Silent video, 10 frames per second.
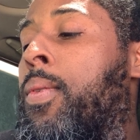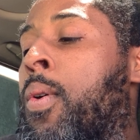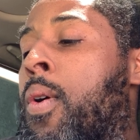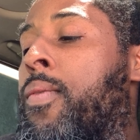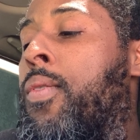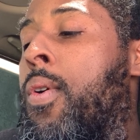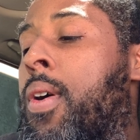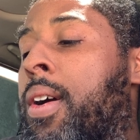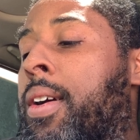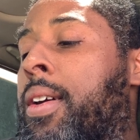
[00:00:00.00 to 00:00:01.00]
or
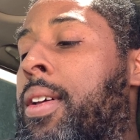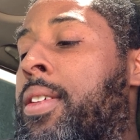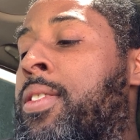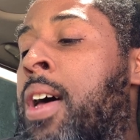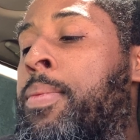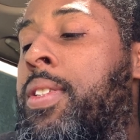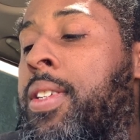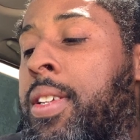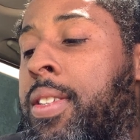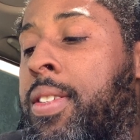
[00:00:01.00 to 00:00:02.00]
for
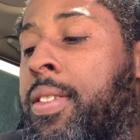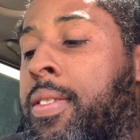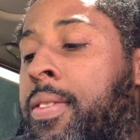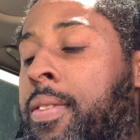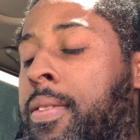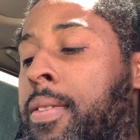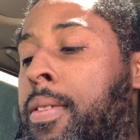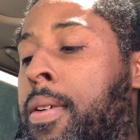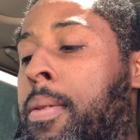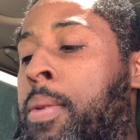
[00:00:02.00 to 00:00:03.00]
substance,
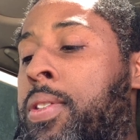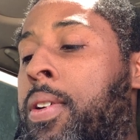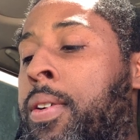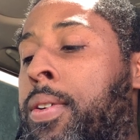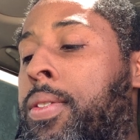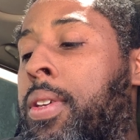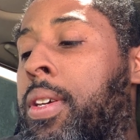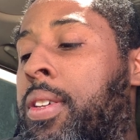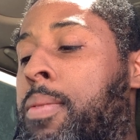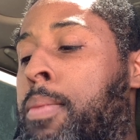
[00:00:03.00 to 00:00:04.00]
material
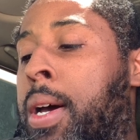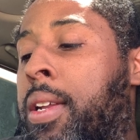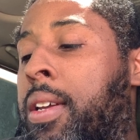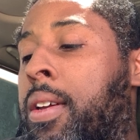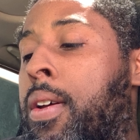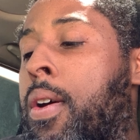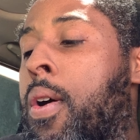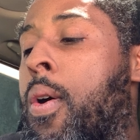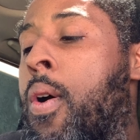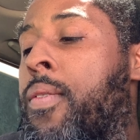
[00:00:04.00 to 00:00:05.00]
things, money
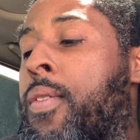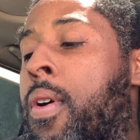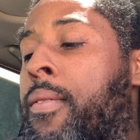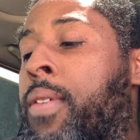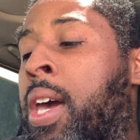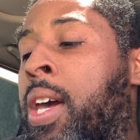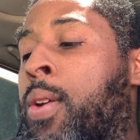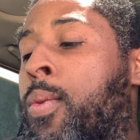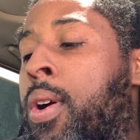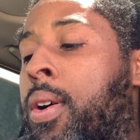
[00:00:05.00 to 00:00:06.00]
or for a
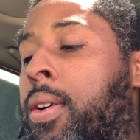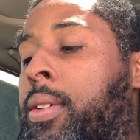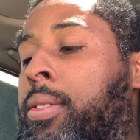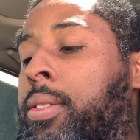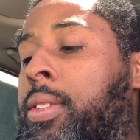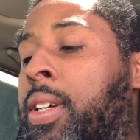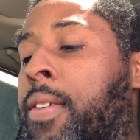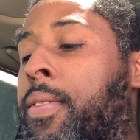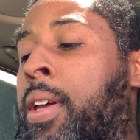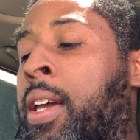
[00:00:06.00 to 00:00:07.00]
vain word,
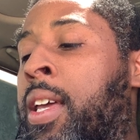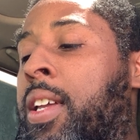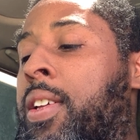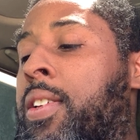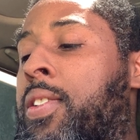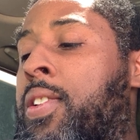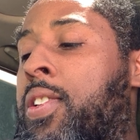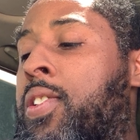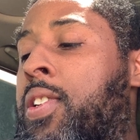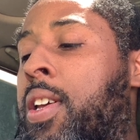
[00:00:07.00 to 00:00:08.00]
if any
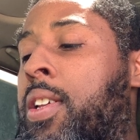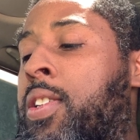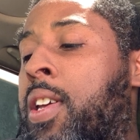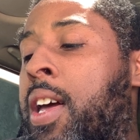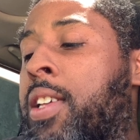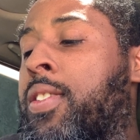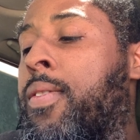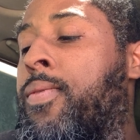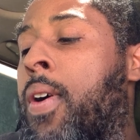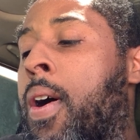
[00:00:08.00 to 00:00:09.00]
should ch chance to
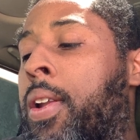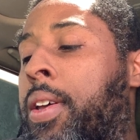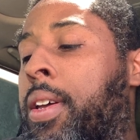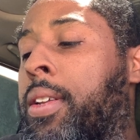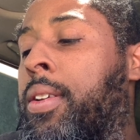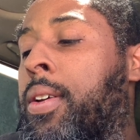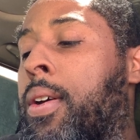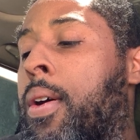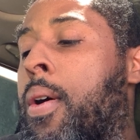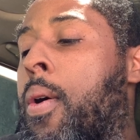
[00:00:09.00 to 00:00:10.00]
fall in,
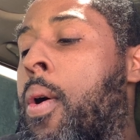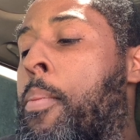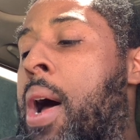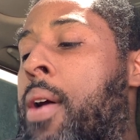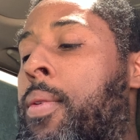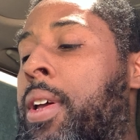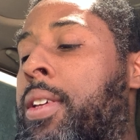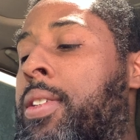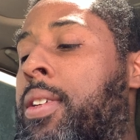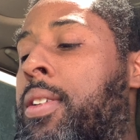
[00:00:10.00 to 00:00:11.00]
or by
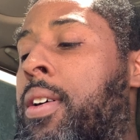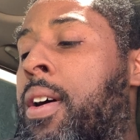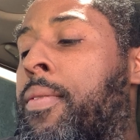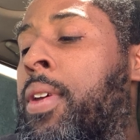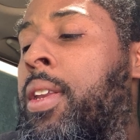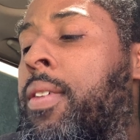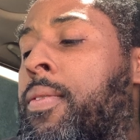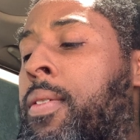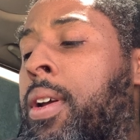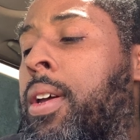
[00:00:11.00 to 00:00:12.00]
reason of any
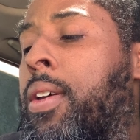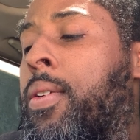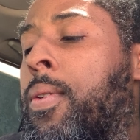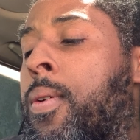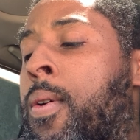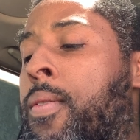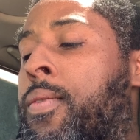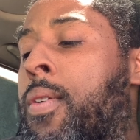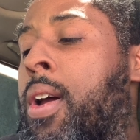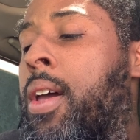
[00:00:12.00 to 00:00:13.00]
friend, or
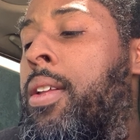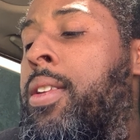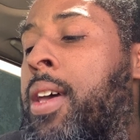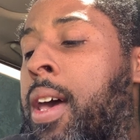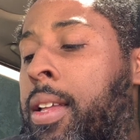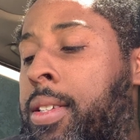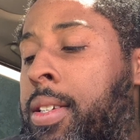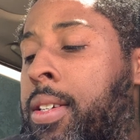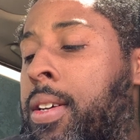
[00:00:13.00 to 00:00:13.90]
for a debt,